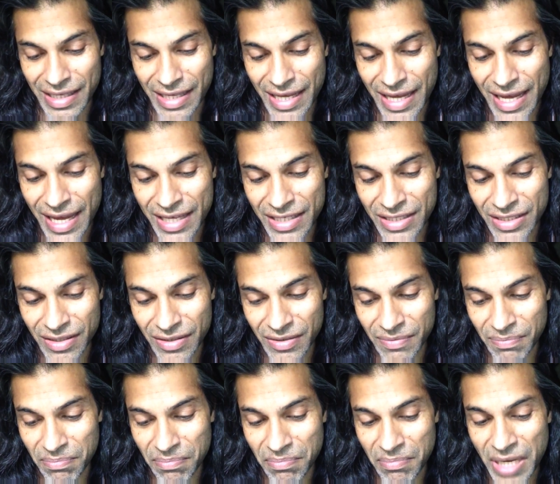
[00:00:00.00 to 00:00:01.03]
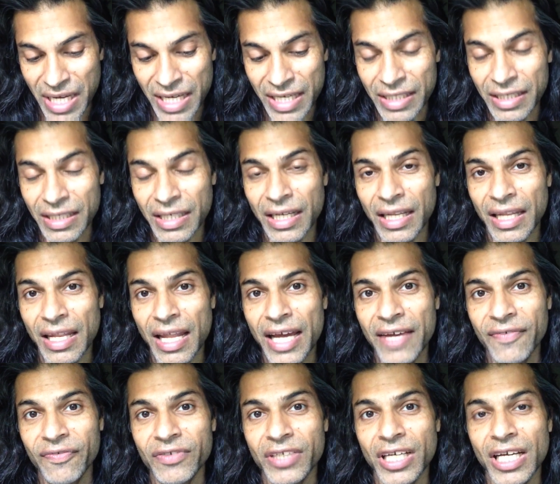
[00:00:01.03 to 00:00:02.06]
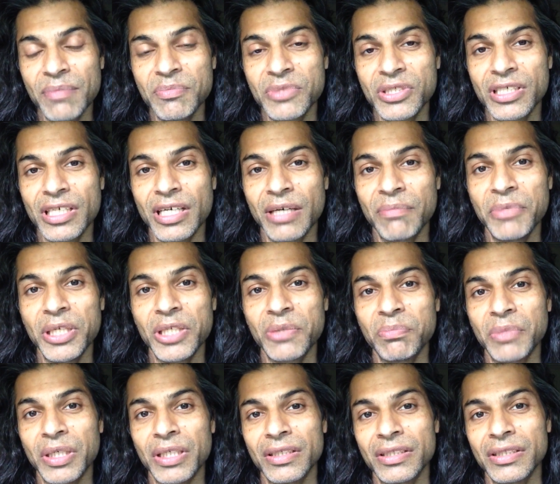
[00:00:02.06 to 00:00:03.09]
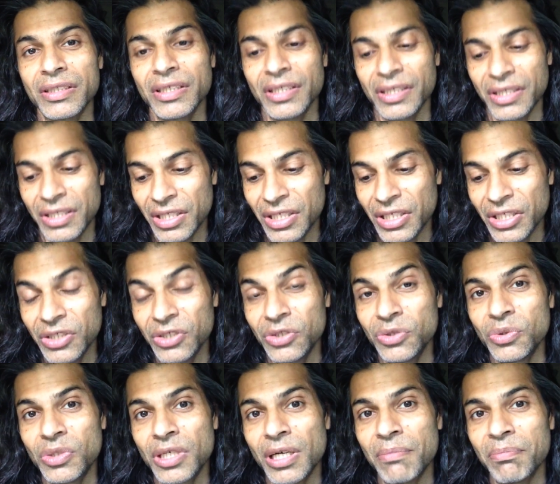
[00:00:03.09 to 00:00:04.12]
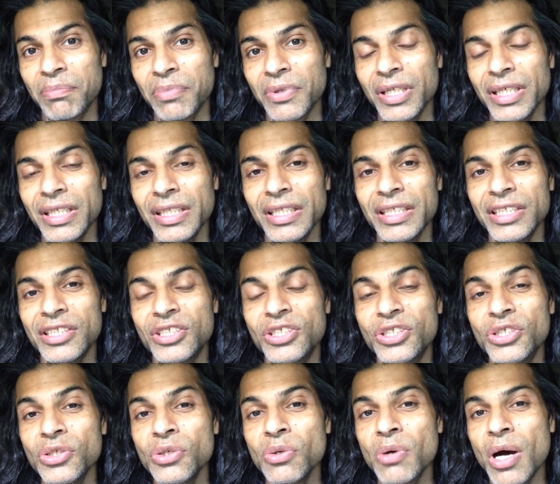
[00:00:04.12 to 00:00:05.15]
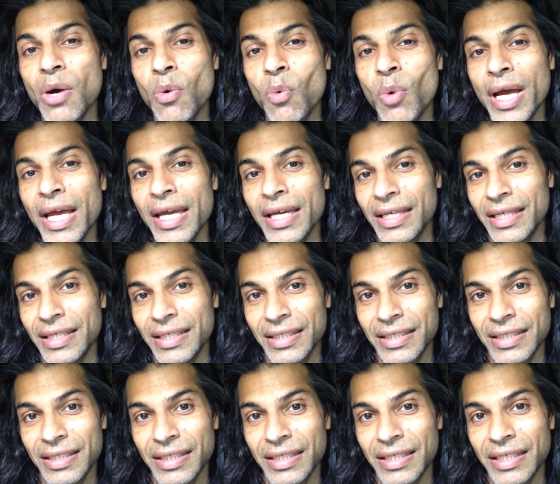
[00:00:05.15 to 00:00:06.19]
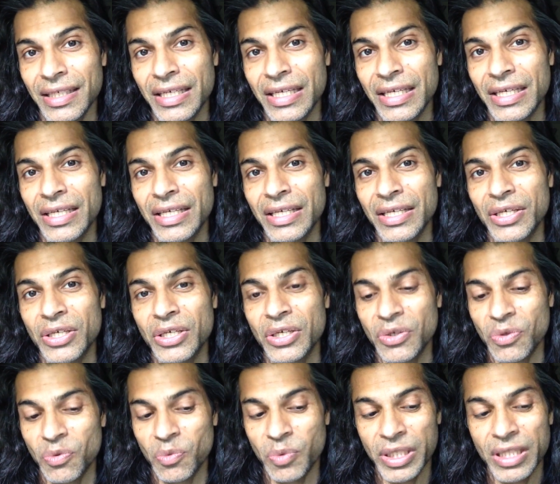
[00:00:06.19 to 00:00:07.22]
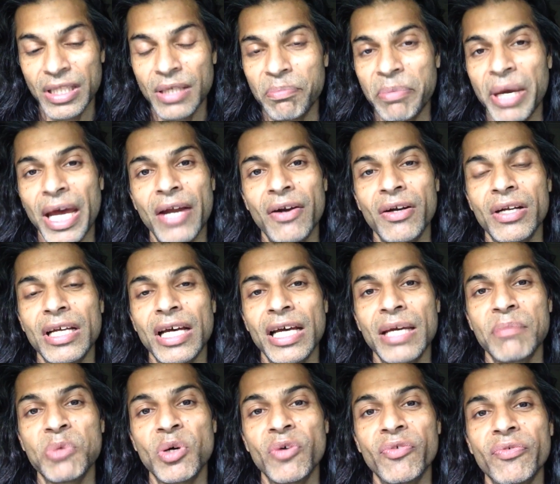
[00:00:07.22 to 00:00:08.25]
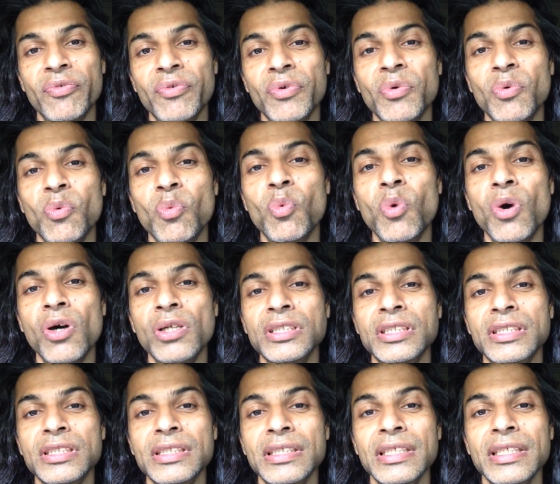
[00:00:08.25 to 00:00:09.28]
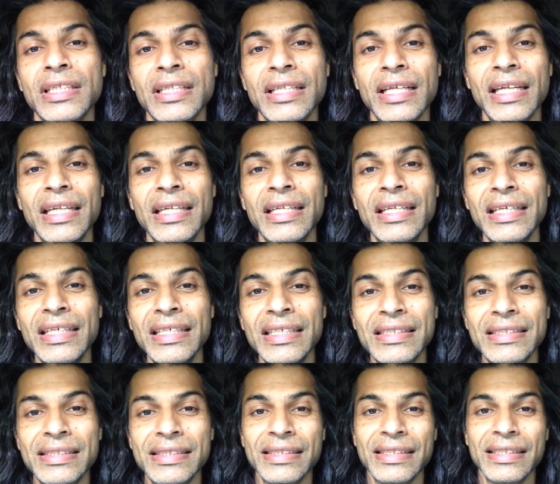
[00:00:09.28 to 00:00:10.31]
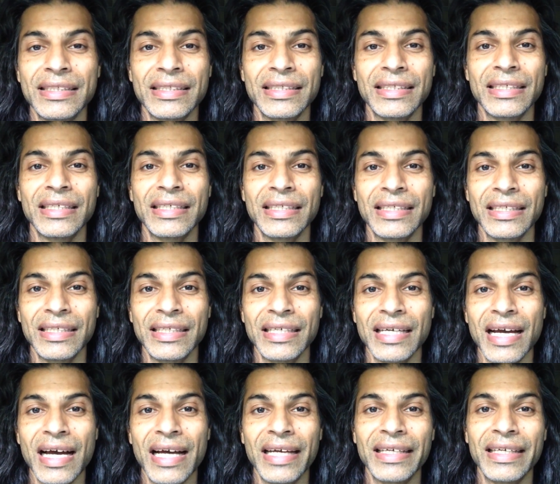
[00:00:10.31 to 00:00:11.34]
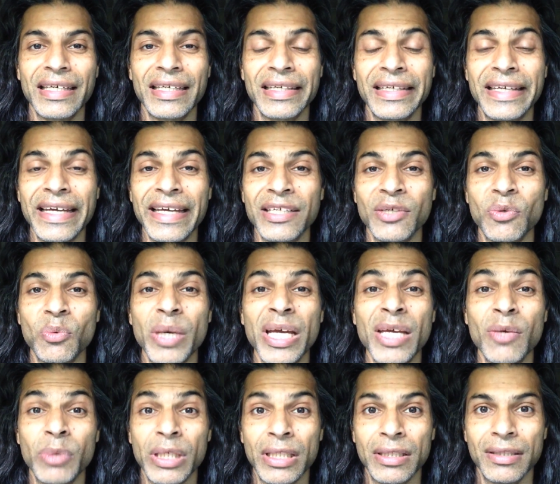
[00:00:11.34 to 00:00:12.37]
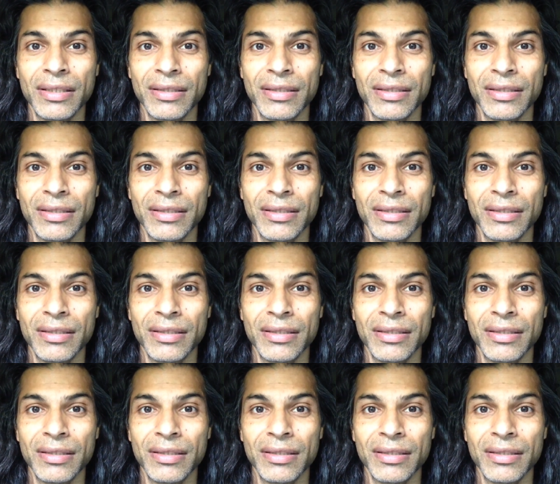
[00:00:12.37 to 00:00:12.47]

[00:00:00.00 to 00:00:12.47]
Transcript: has made a lifetime's commitment to completely do away with the paradigm of what's the least I can get away with